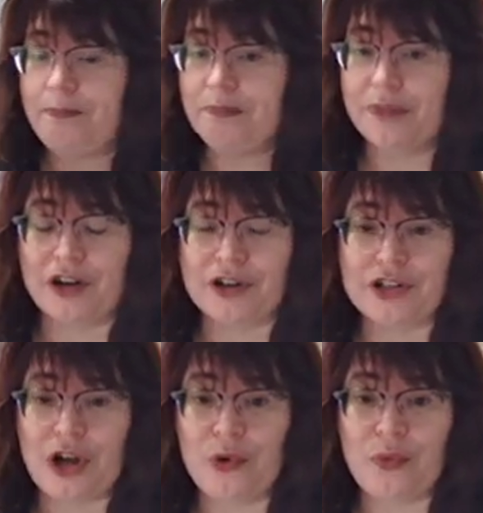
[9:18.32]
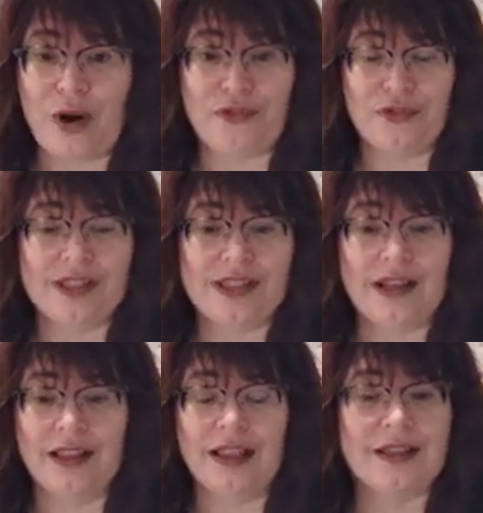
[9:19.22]
There's no reference
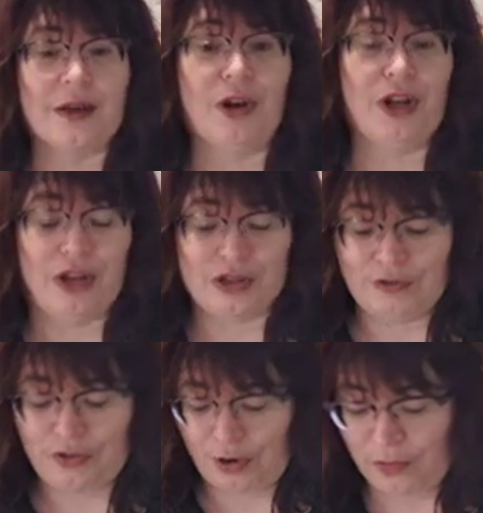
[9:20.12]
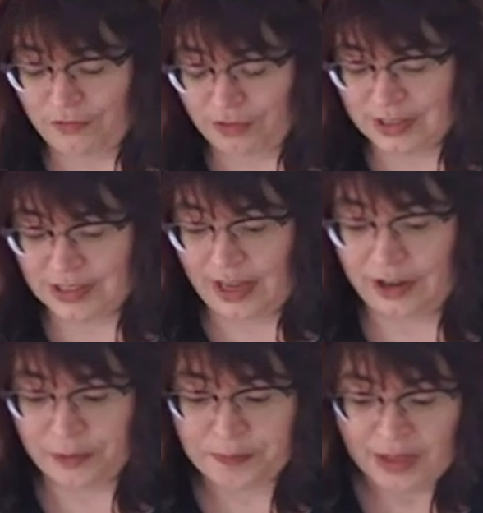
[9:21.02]
unless I'm going to use it for a reference
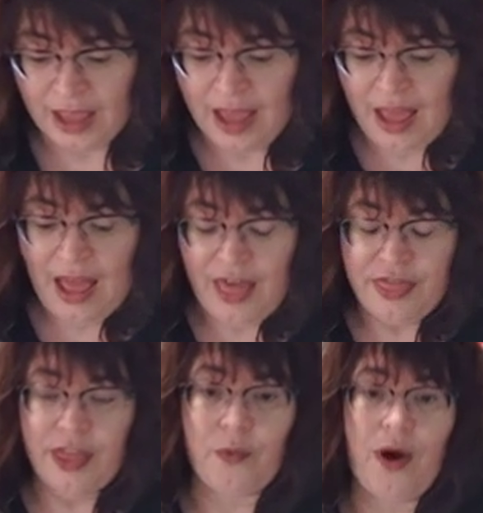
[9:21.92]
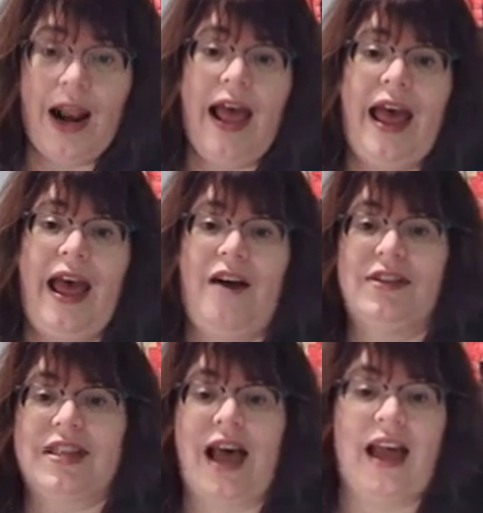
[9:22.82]
later. Then what I have
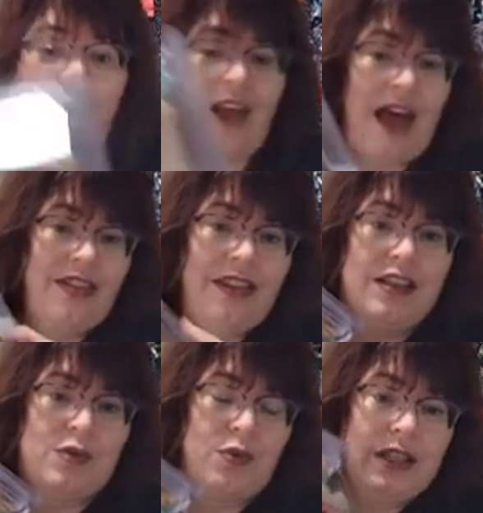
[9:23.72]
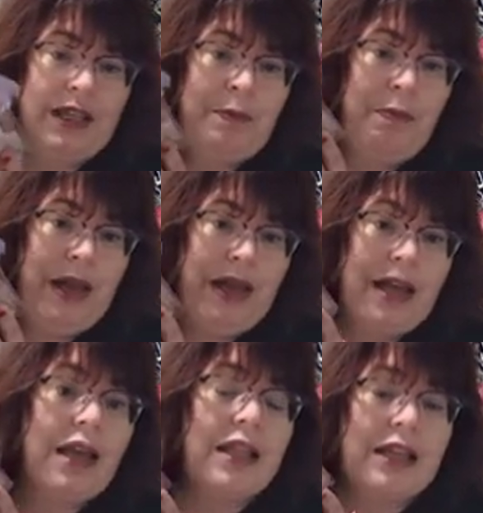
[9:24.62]
is I have gotten these really big
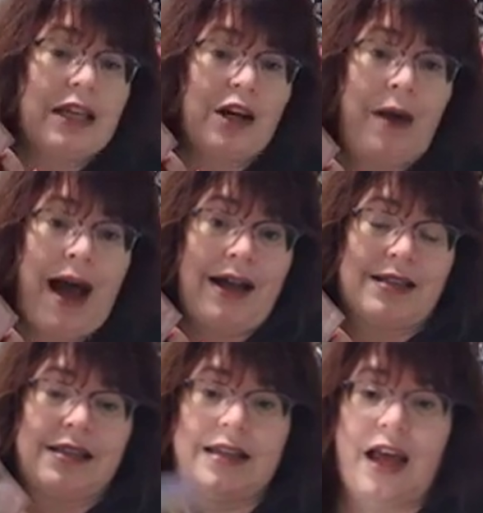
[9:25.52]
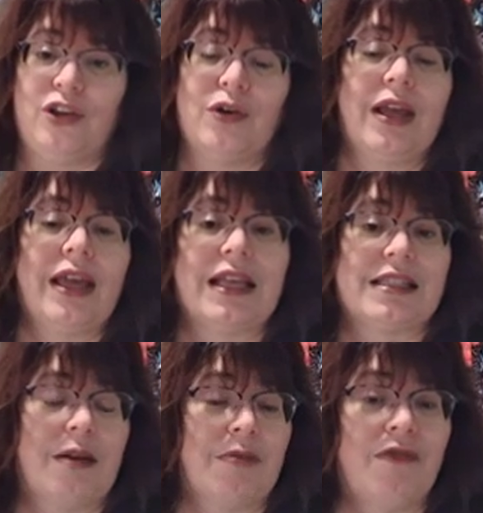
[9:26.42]
clear boxes. Now you can get
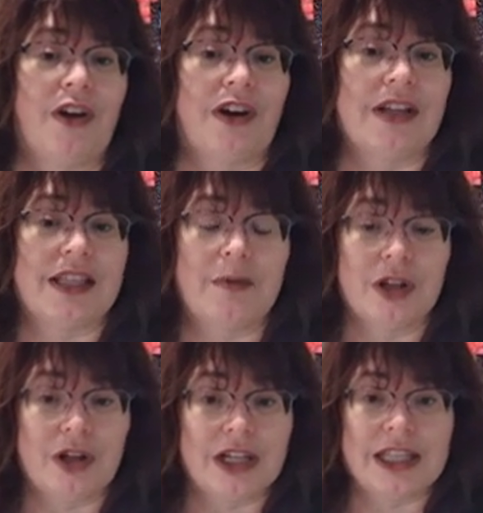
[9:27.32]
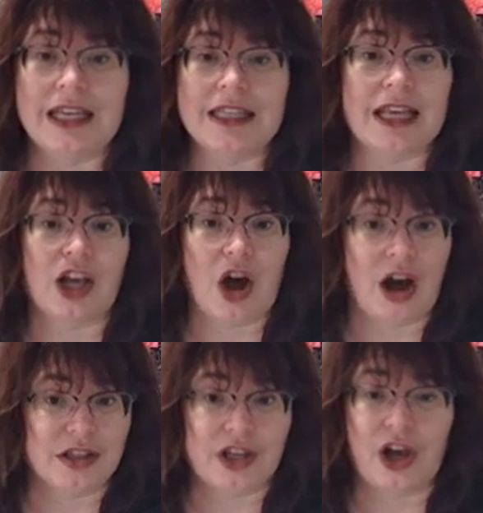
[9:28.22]
something very similar to this at
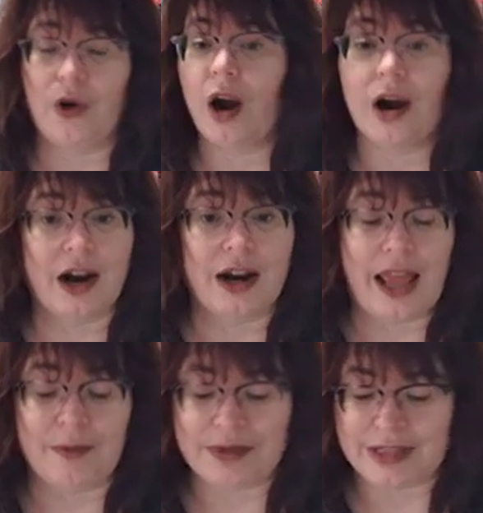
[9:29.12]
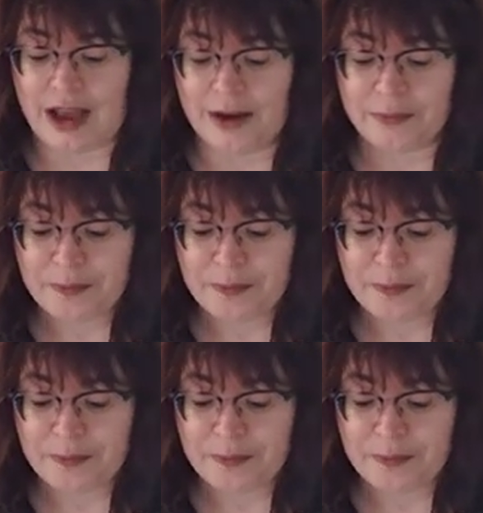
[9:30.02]
Costco or on Amazon.